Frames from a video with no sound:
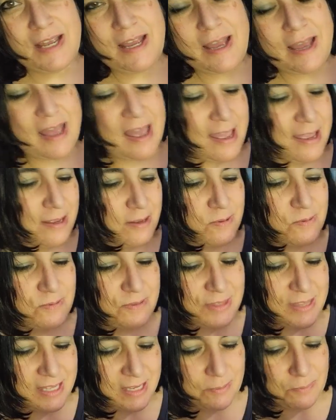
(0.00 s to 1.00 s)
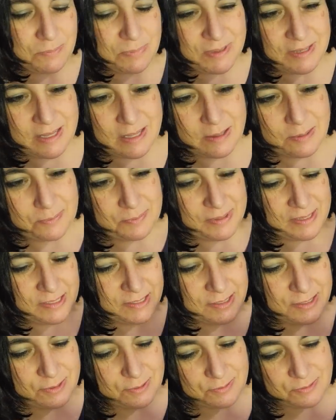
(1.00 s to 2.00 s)
I don't think
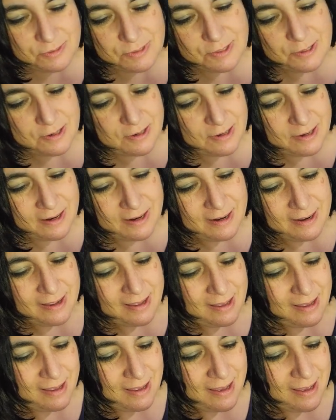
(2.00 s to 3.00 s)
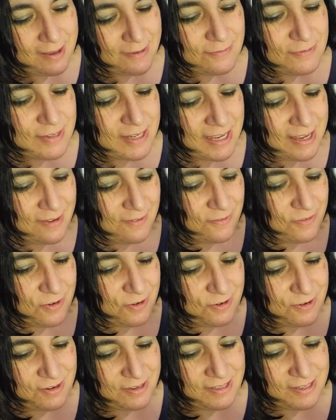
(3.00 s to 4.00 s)
Penelope suits her. I have to give
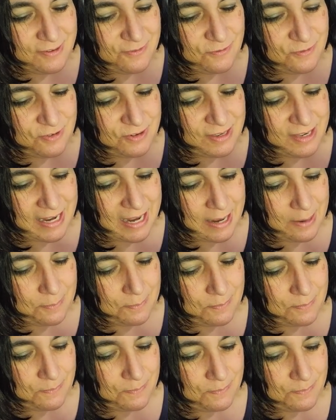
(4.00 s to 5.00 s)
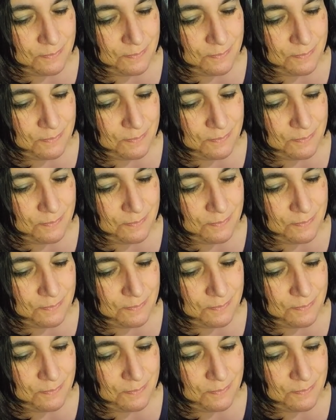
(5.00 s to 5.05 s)
her a different name.